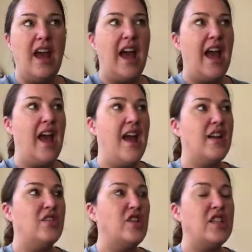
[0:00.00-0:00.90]

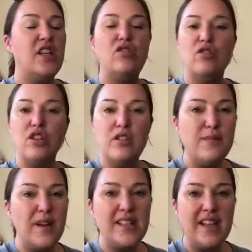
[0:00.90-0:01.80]
and just
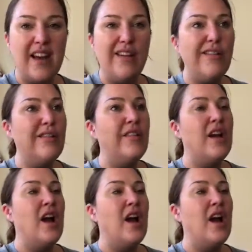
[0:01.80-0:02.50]
introduce myself,